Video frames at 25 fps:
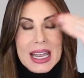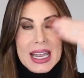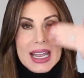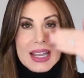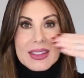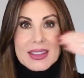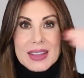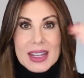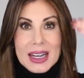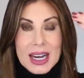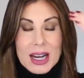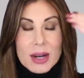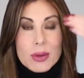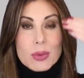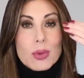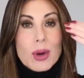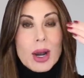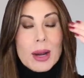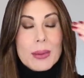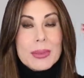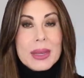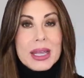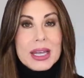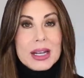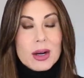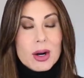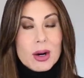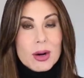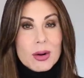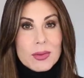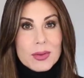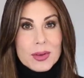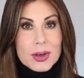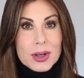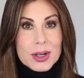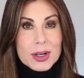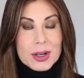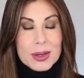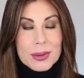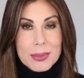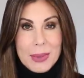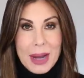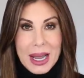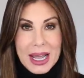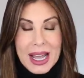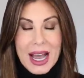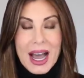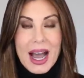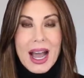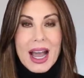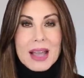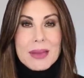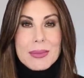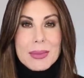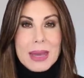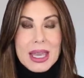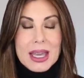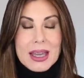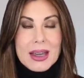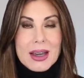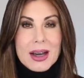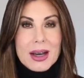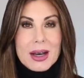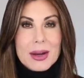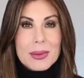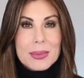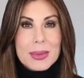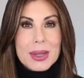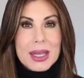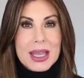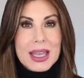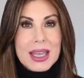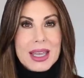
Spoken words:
and then I rub that over my eye makeup